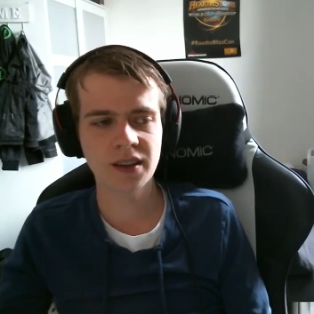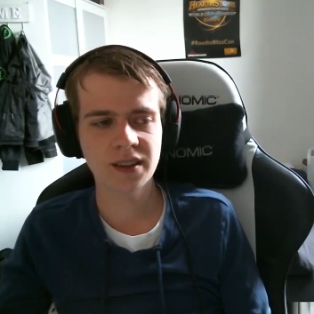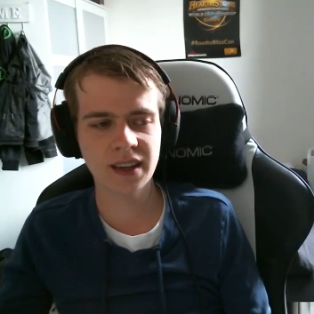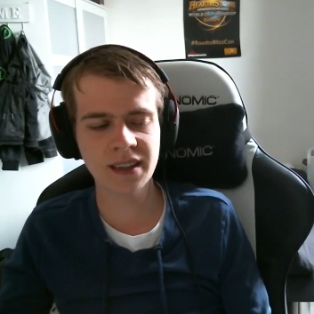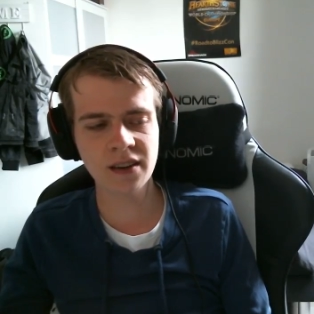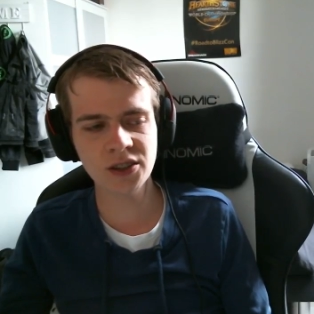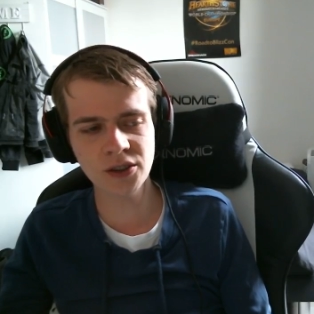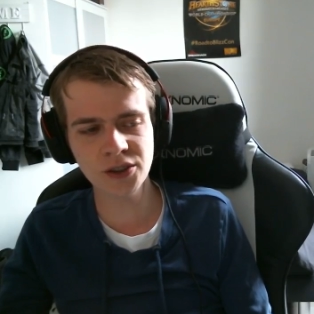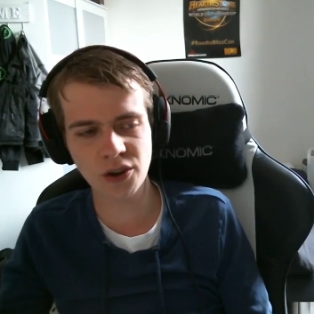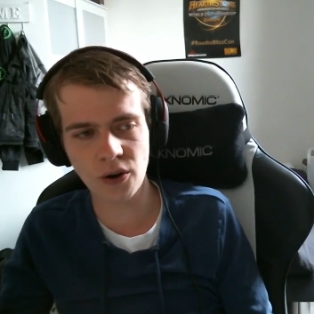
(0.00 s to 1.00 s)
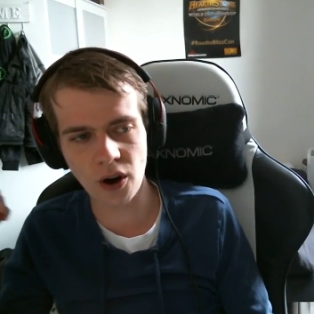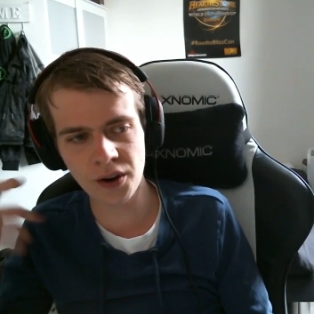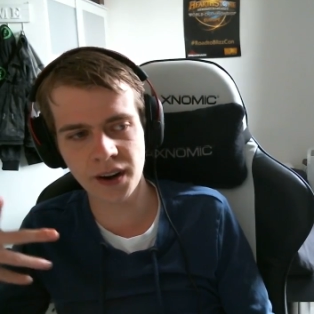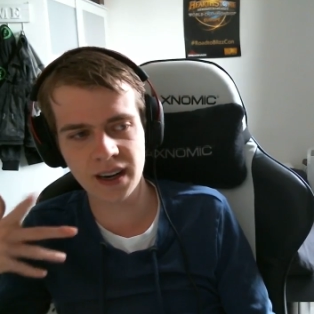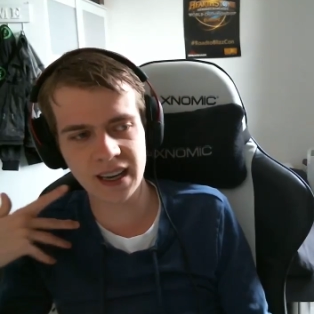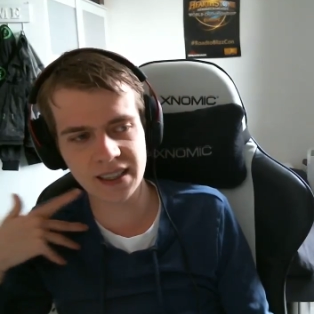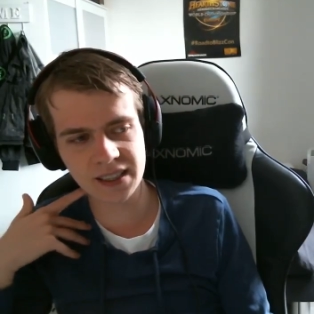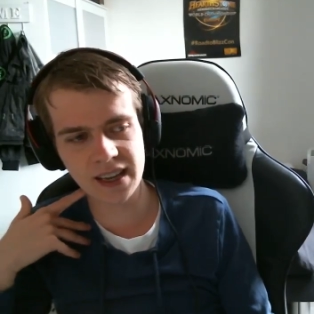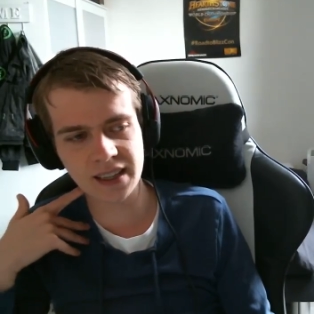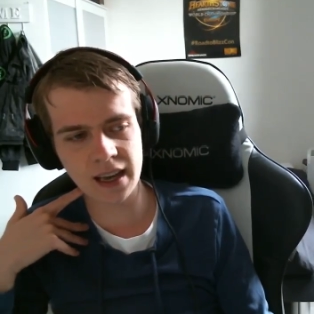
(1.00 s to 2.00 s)
That there is also other classes
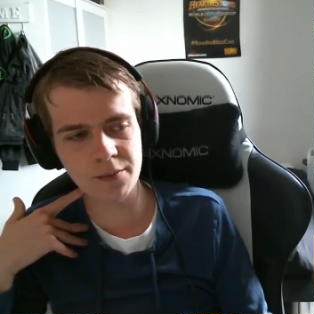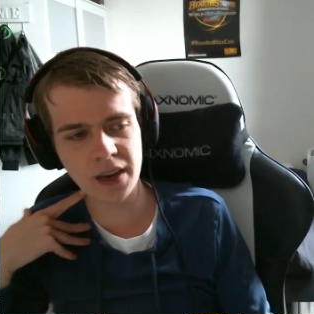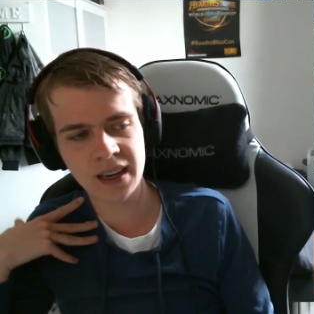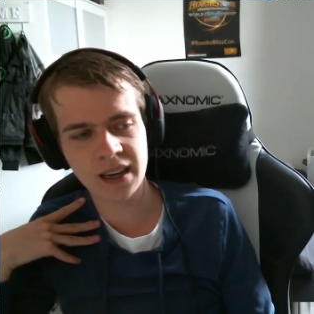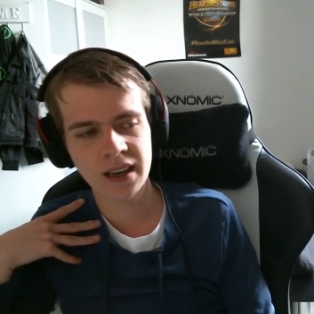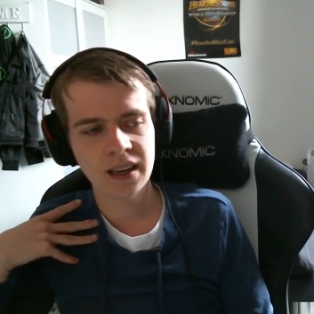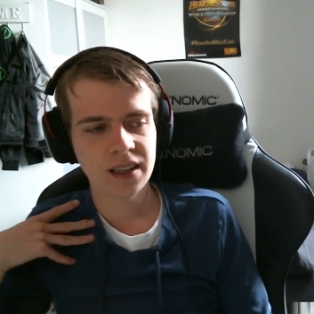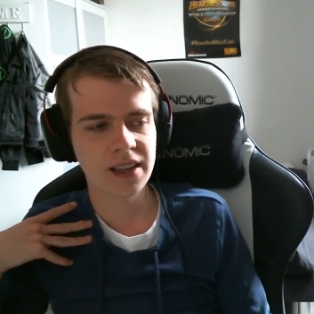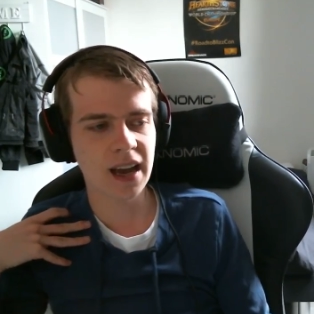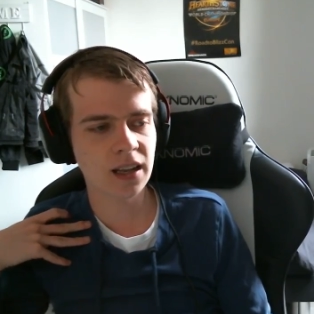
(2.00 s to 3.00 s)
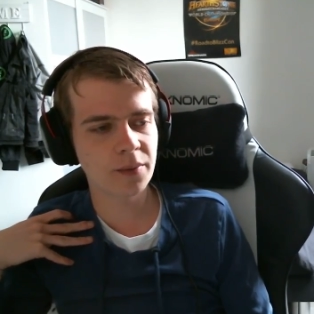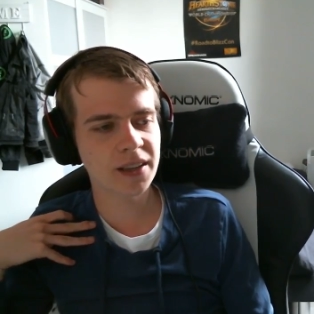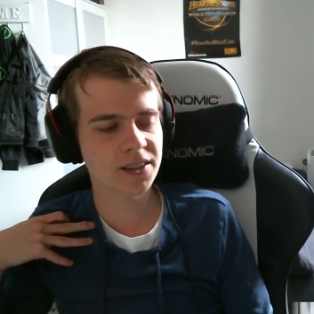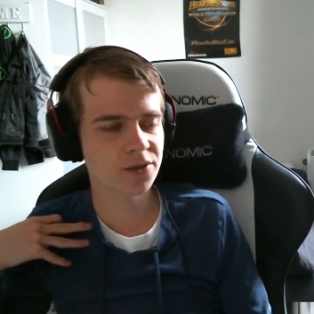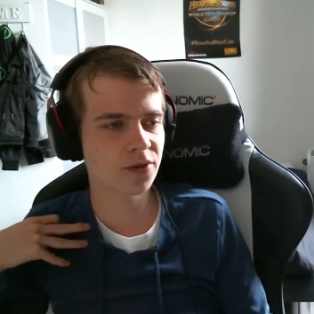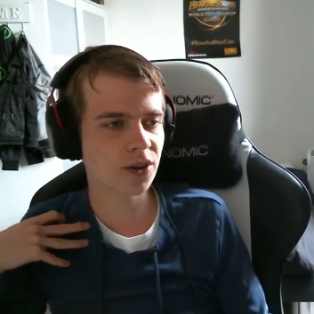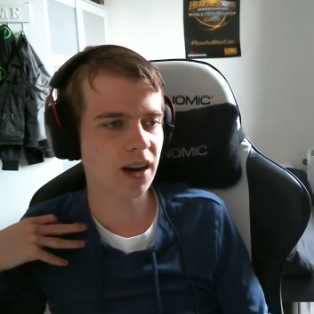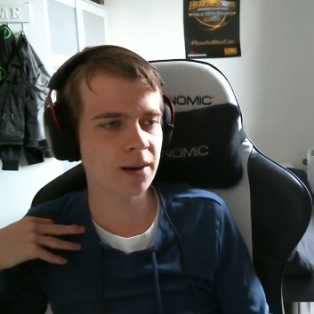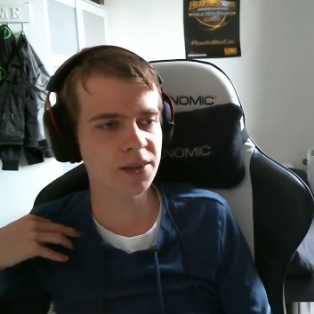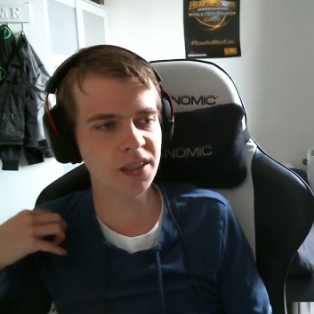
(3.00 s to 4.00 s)
that can make the elementals work.
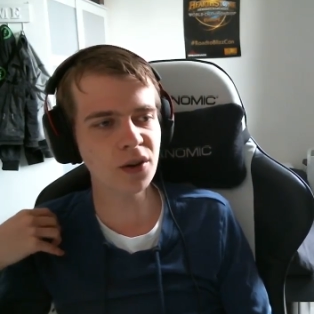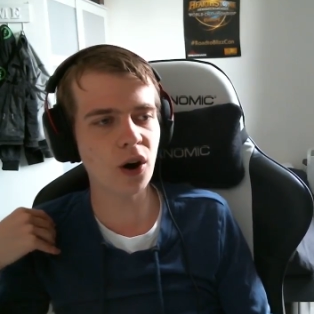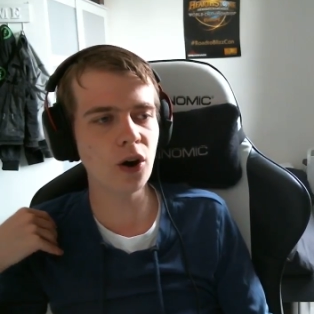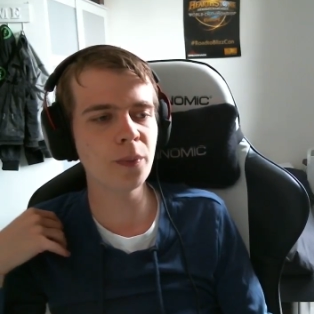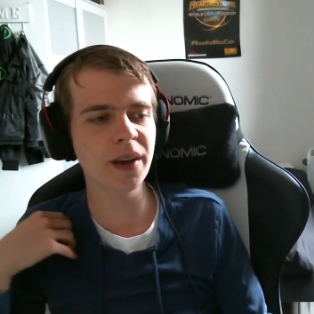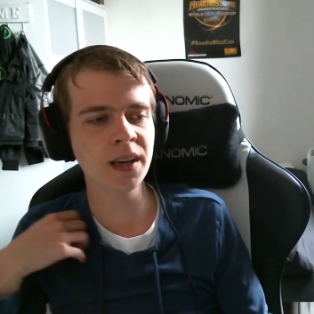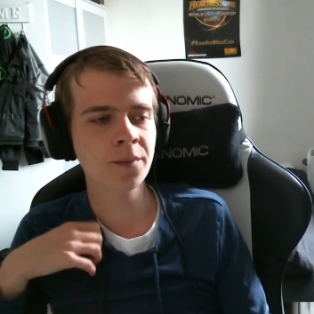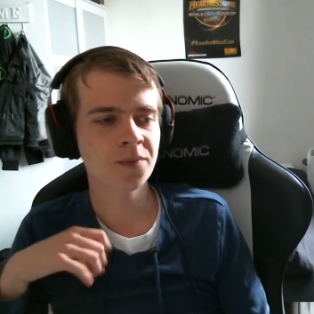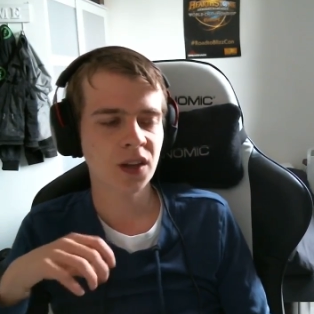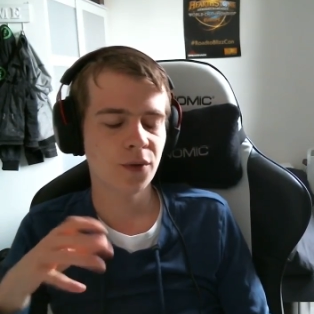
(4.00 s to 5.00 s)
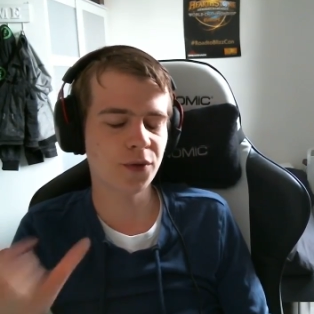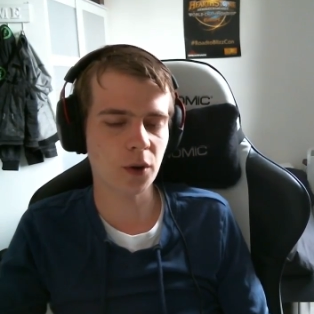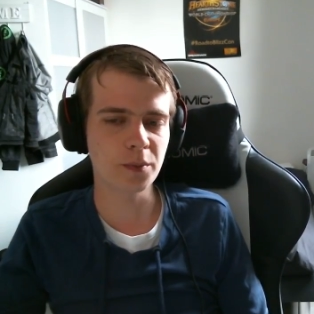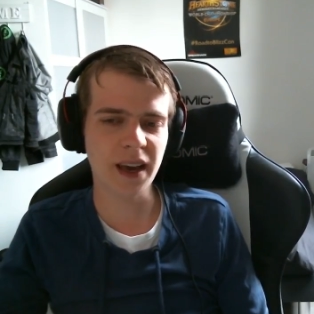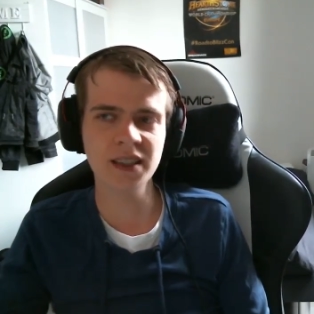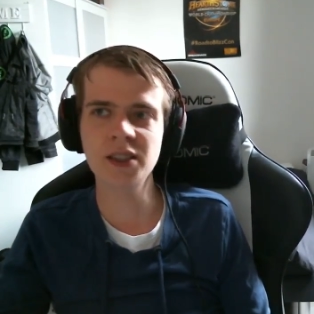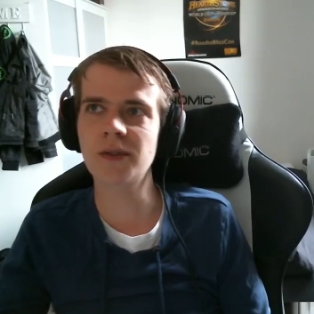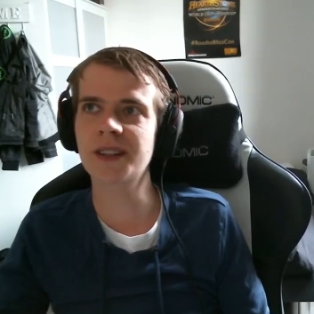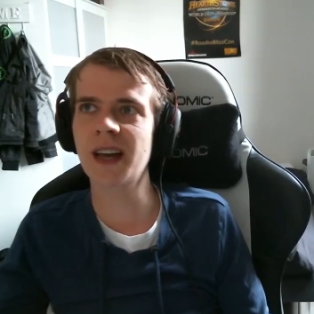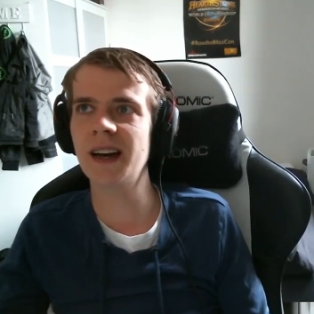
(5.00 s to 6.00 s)
I'm still hoping for Mage,
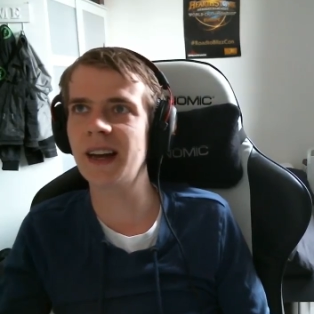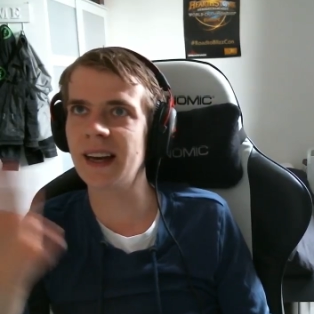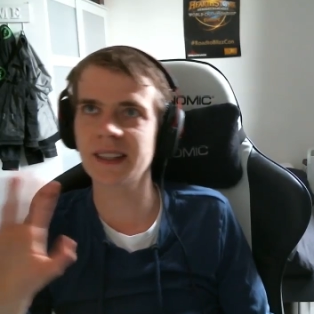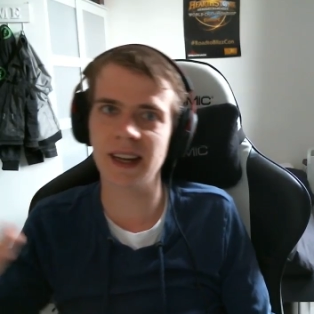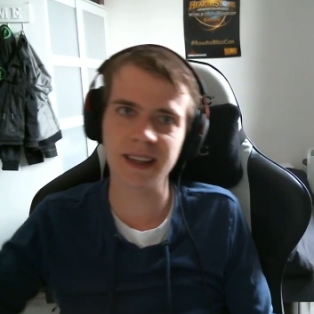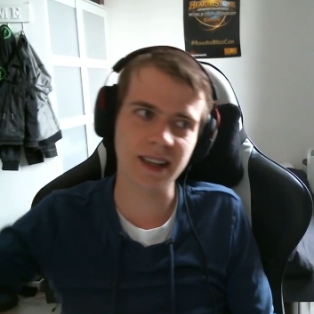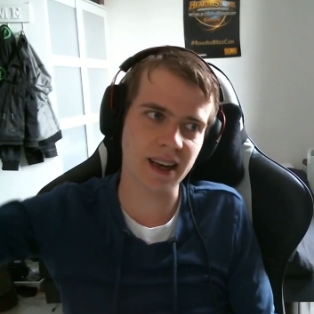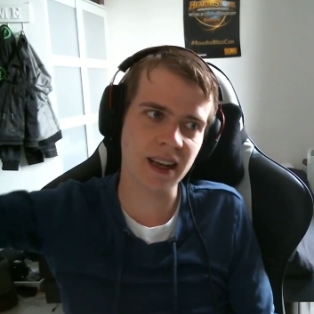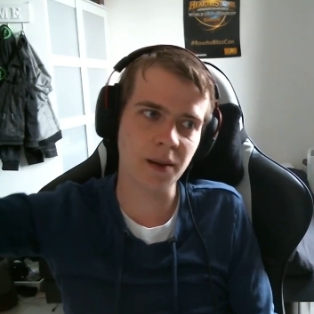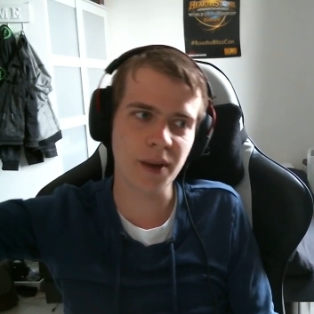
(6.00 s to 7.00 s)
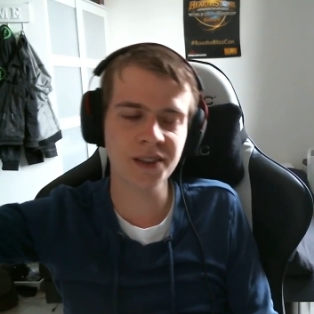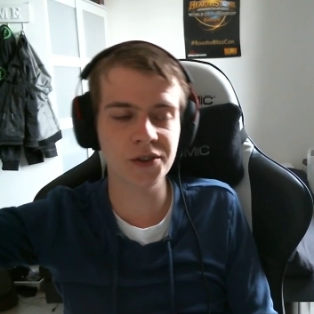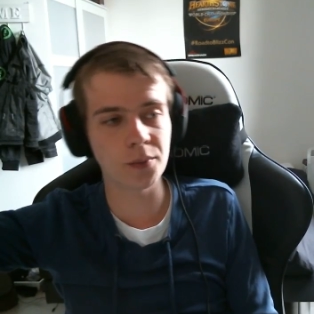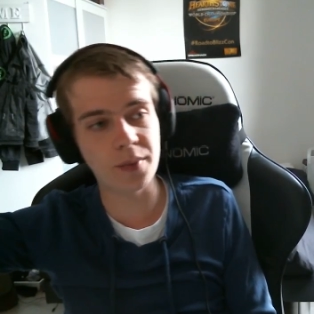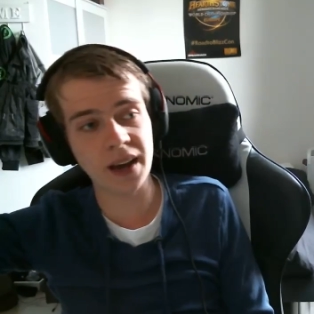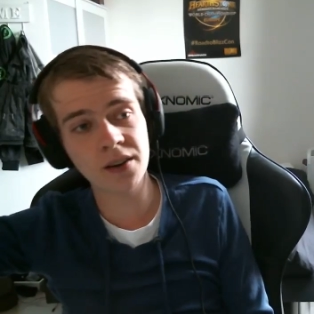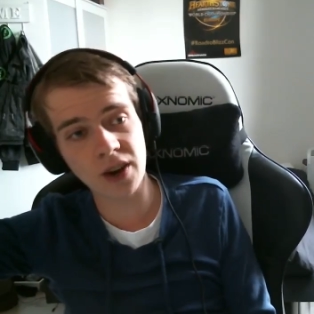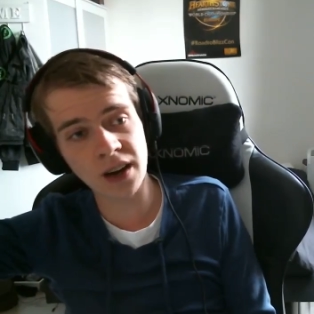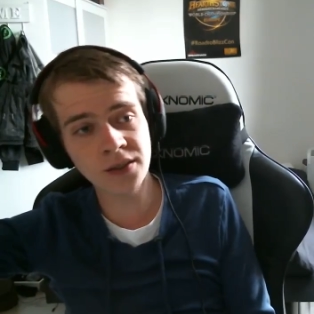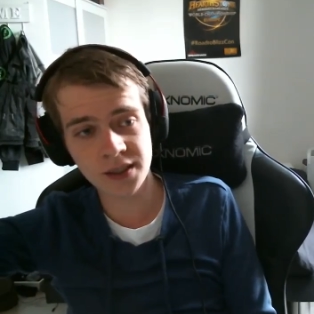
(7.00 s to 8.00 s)
what kind of has like that elemental
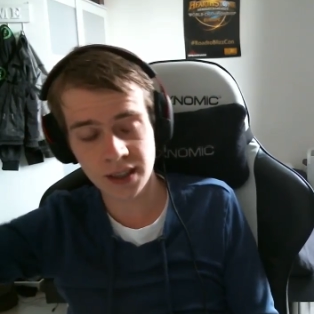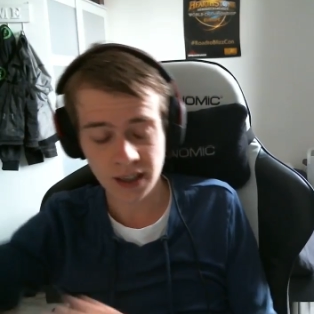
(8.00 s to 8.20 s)
background